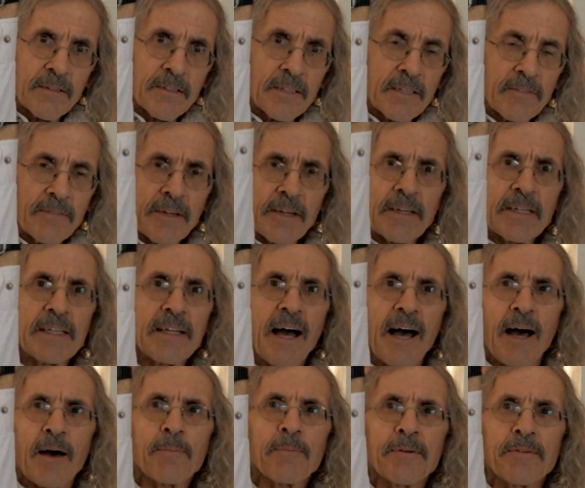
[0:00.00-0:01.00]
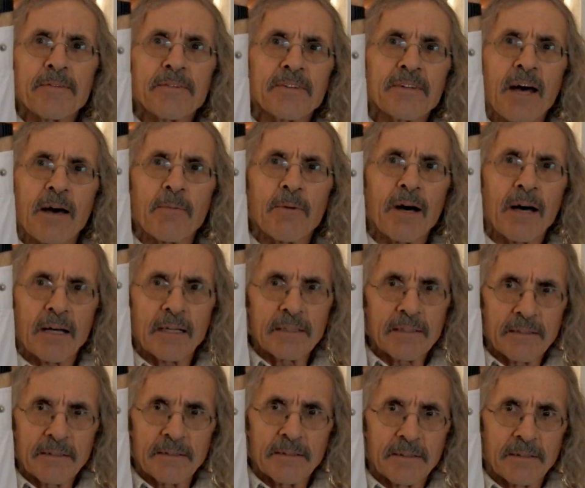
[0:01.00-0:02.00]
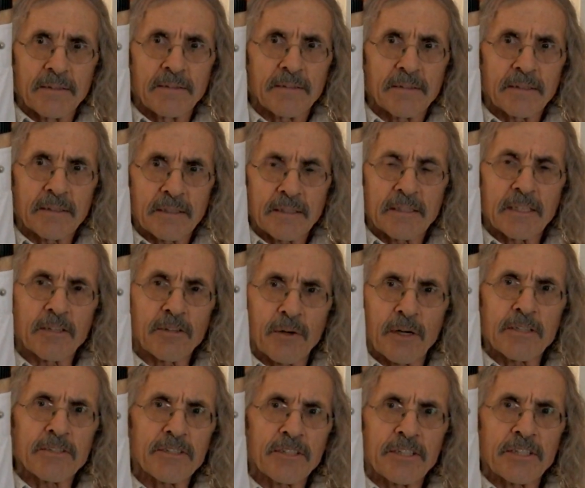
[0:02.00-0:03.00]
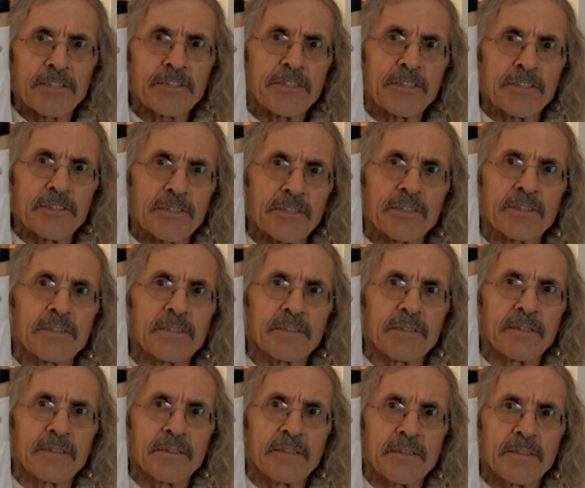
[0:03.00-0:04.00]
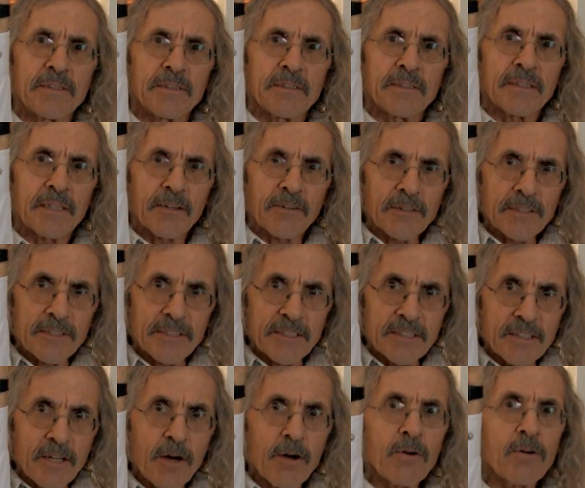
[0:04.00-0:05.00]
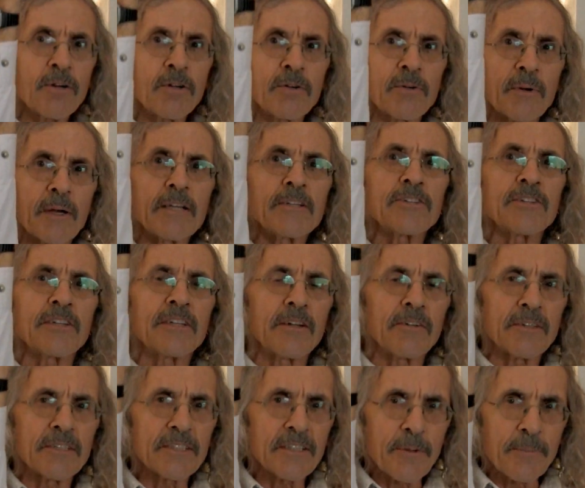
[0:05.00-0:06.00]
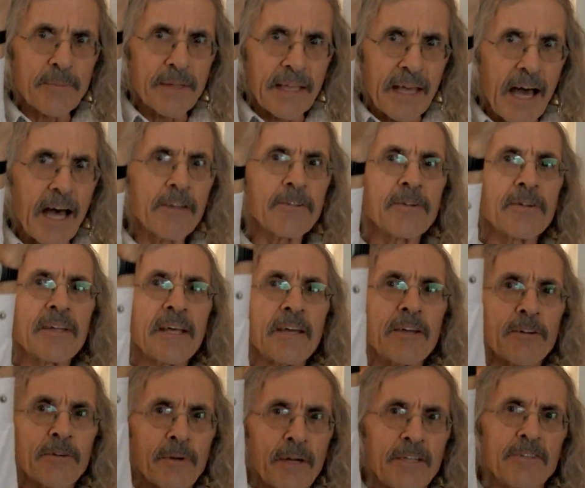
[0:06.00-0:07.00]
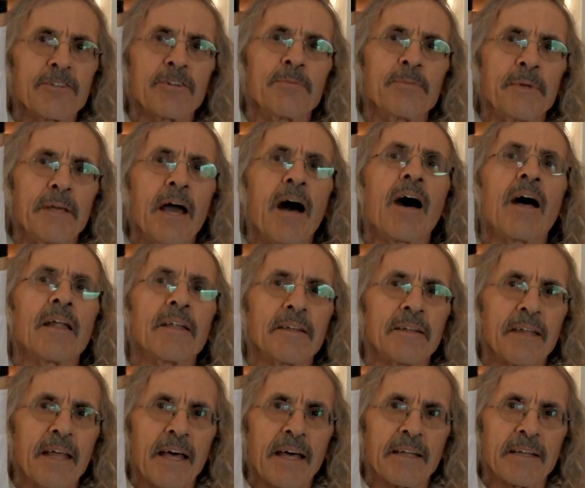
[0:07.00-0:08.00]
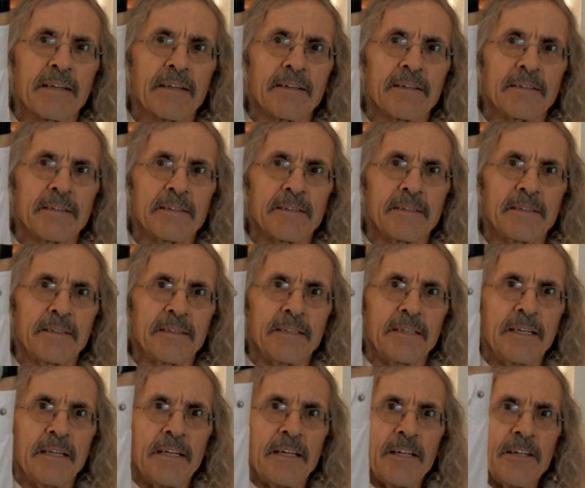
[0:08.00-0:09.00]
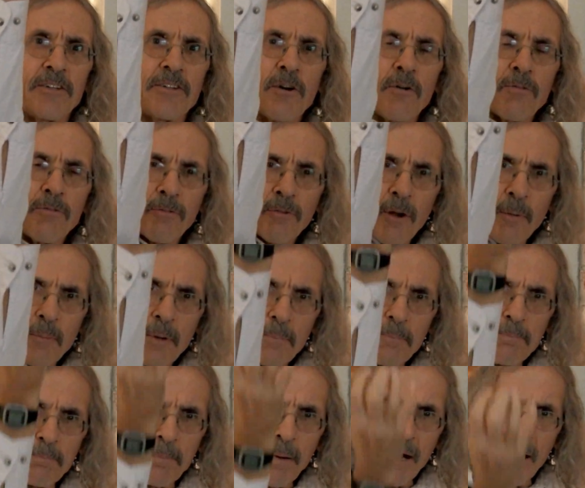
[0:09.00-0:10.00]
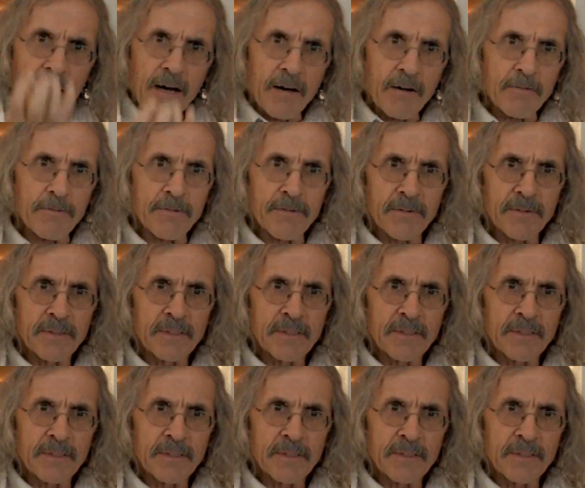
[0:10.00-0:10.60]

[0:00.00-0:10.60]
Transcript: to the very top of sattva. The creation exists. There is no creation. There is something other than creation beyond that. So from above,